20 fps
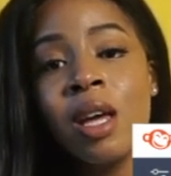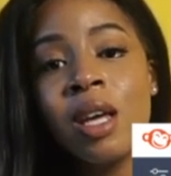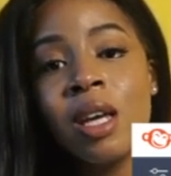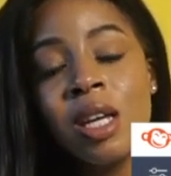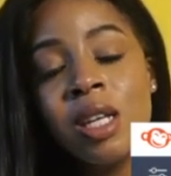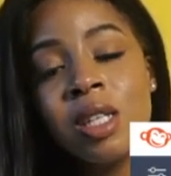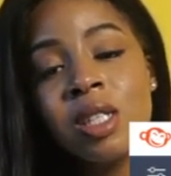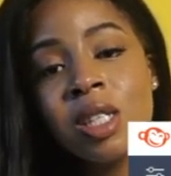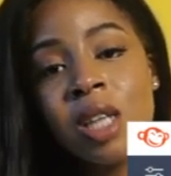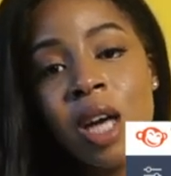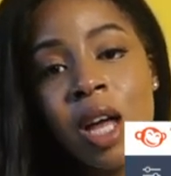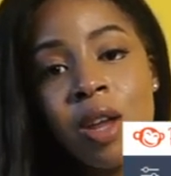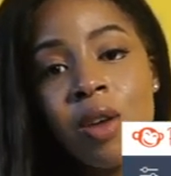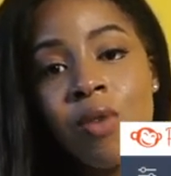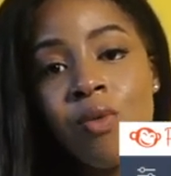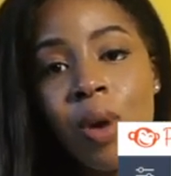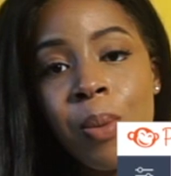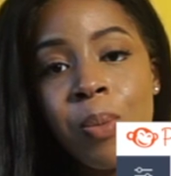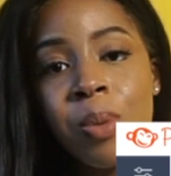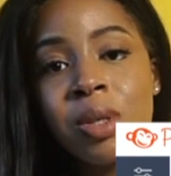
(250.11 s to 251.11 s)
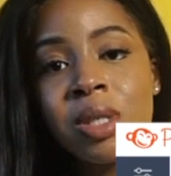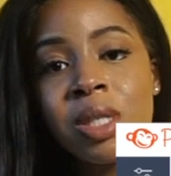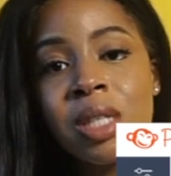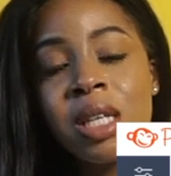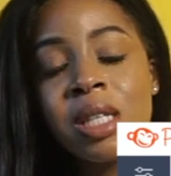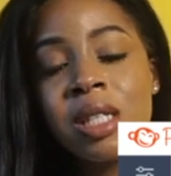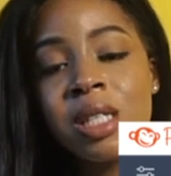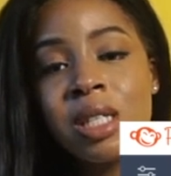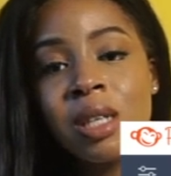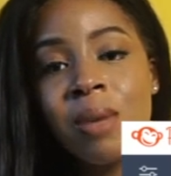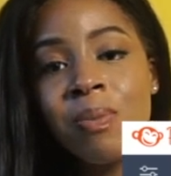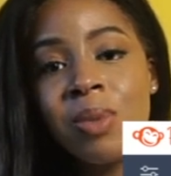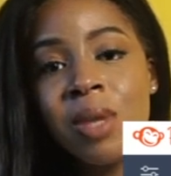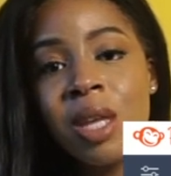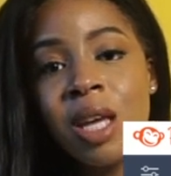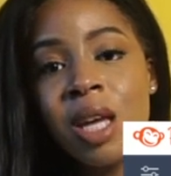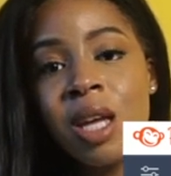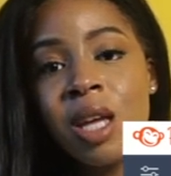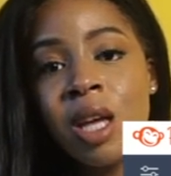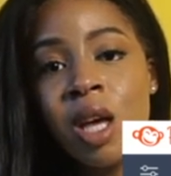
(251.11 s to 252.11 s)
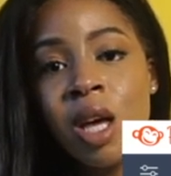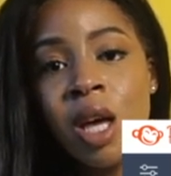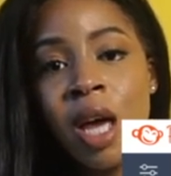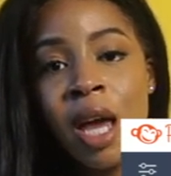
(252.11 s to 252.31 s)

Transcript: each color represents something,